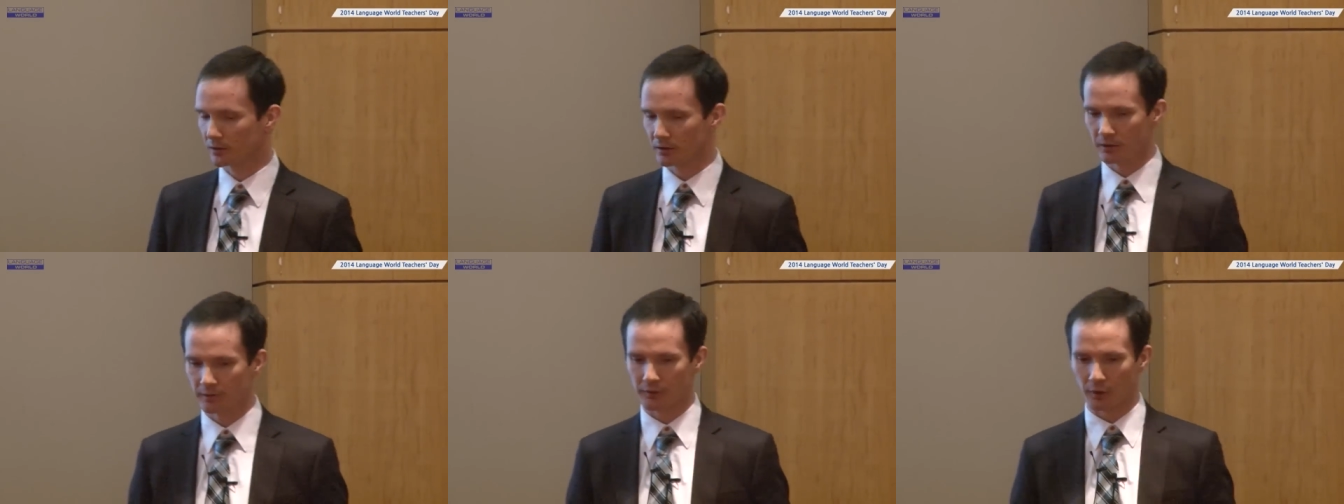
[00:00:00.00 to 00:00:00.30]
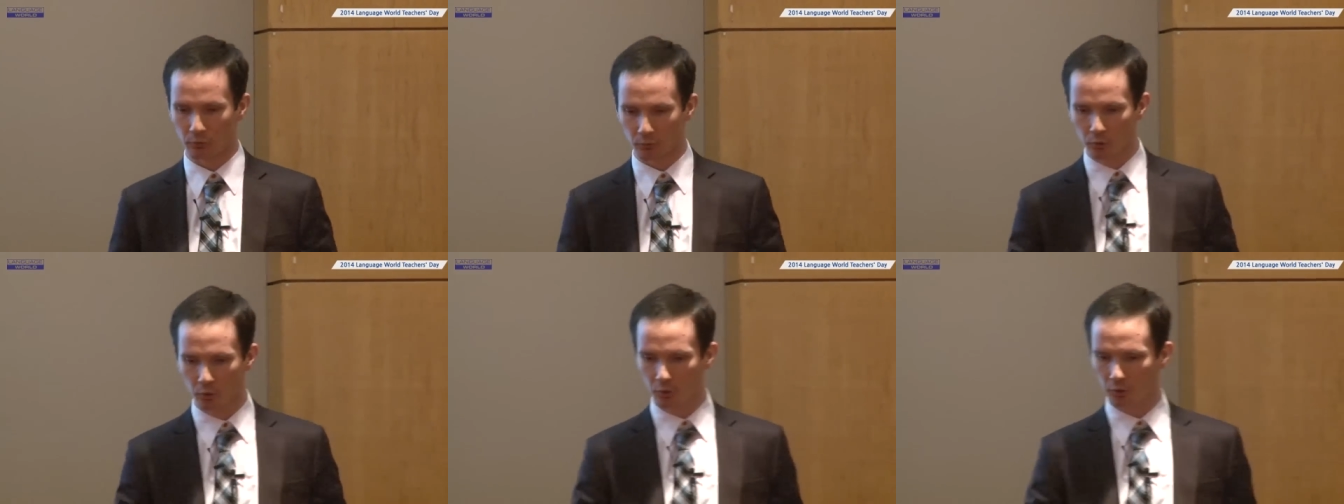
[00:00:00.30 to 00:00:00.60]

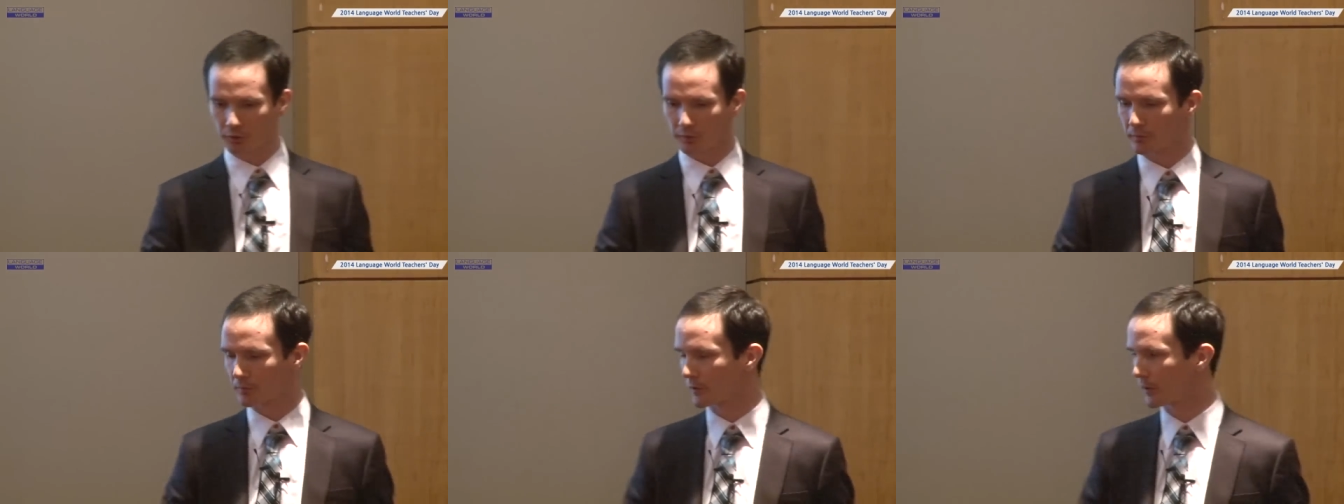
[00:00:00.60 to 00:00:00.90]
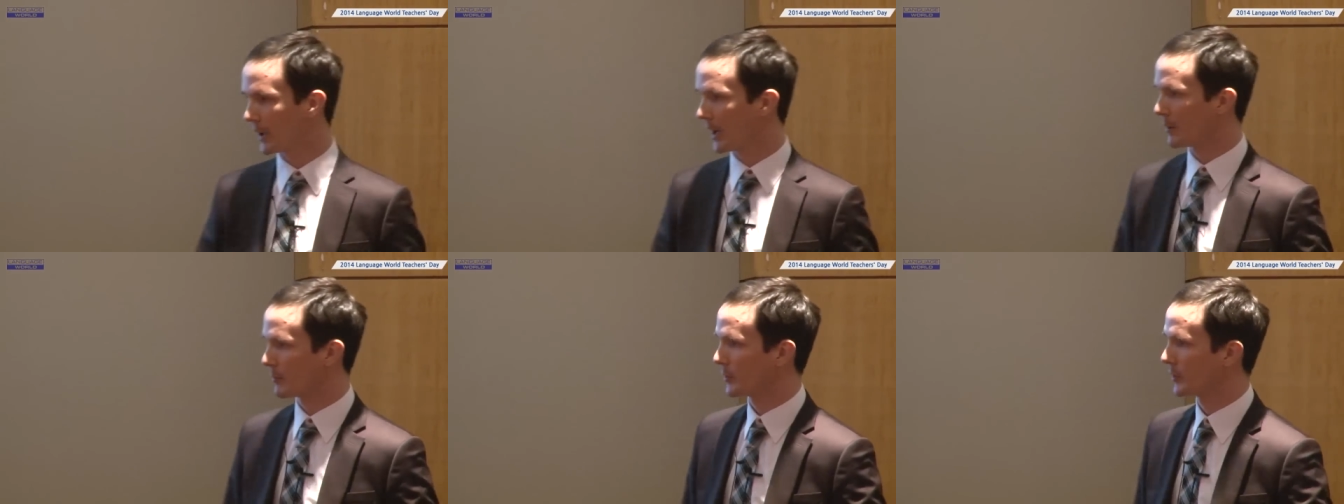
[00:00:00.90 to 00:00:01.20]
the rules of
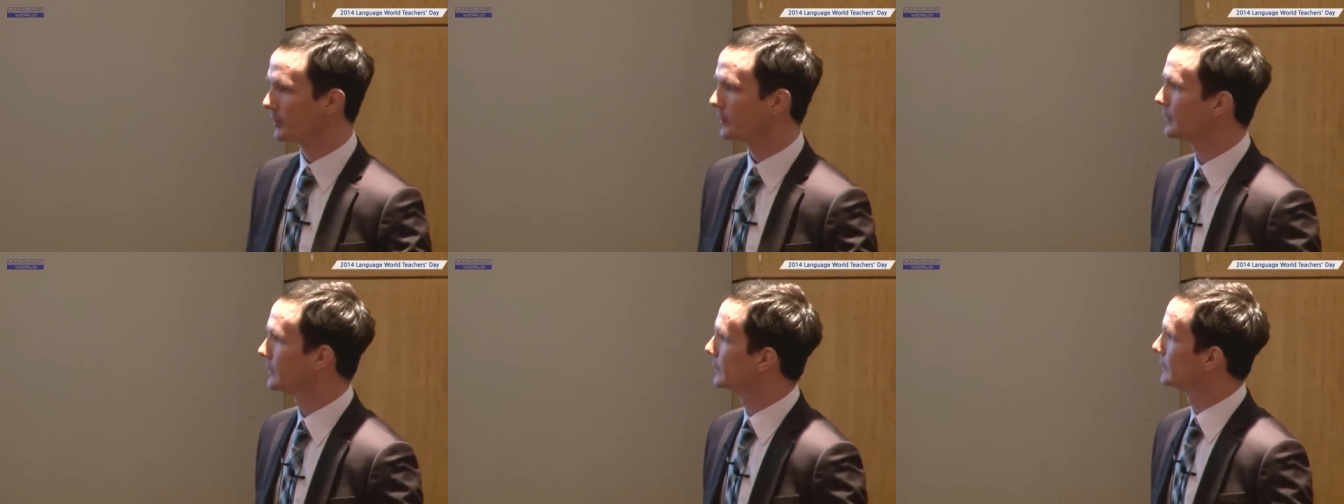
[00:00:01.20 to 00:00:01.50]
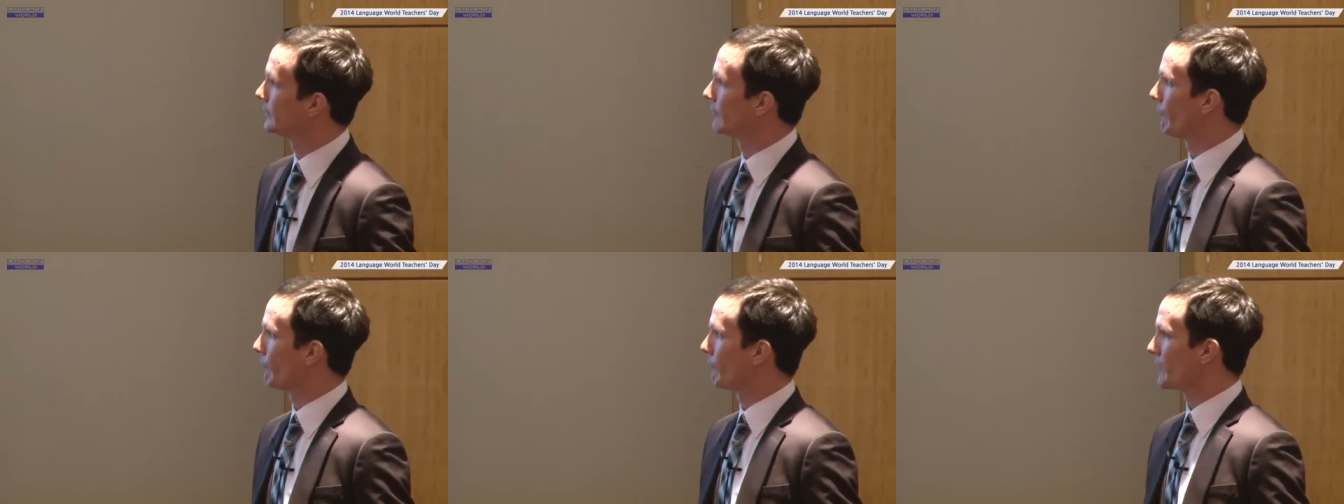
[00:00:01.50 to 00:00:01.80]
grammar
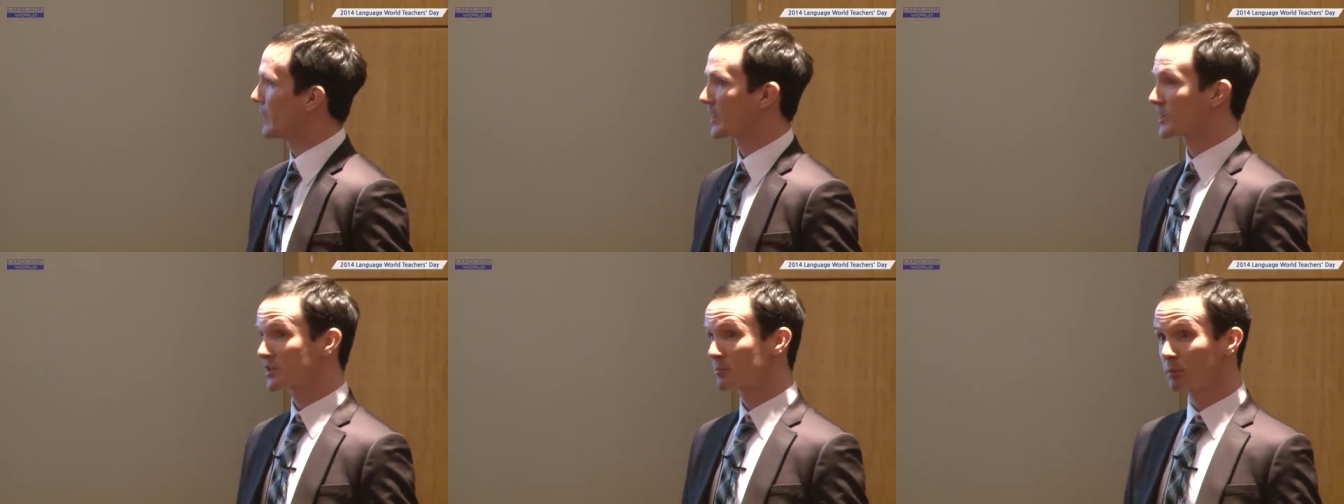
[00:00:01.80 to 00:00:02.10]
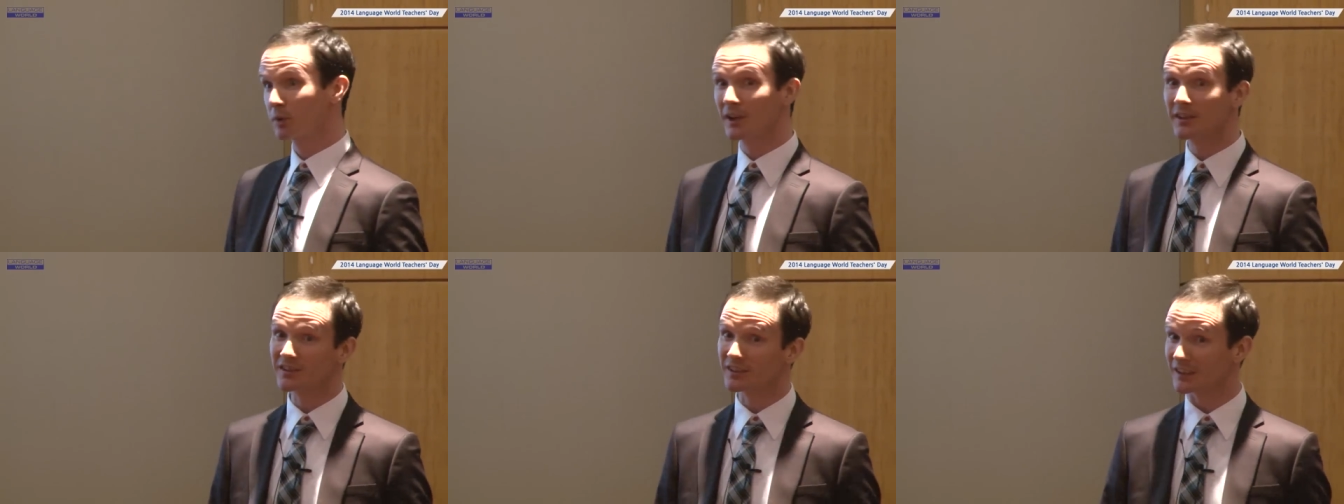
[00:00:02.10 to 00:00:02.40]

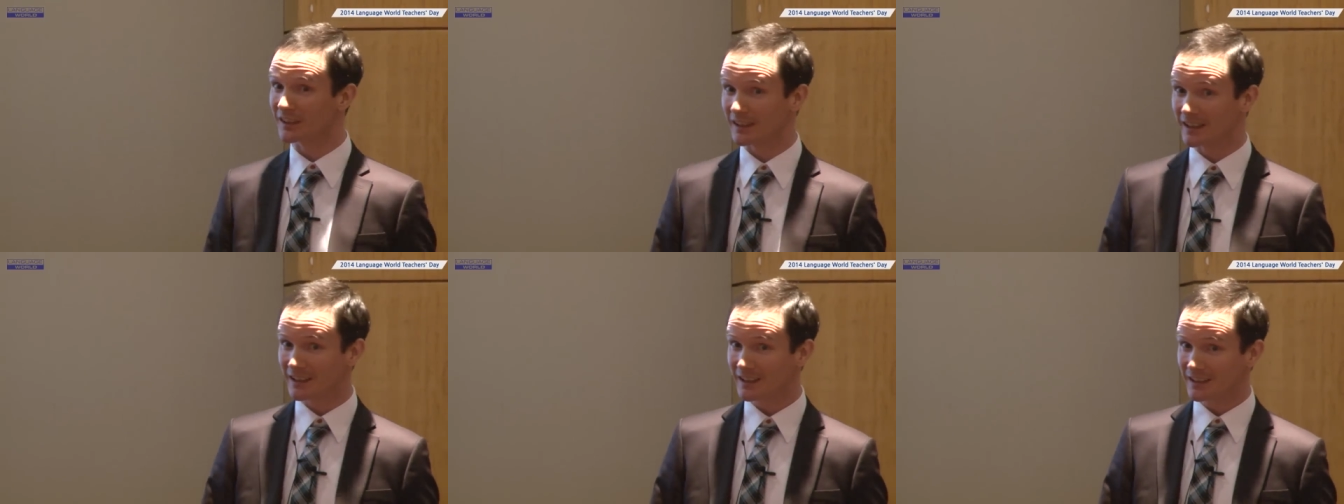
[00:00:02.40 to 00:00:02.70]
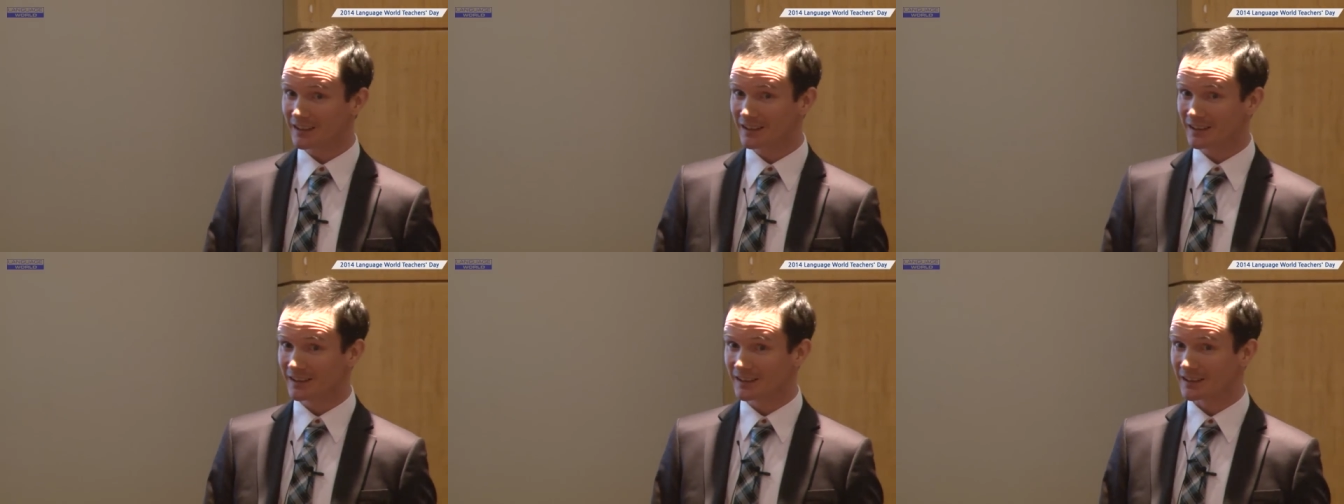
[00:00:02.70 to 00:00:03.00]
explicitly.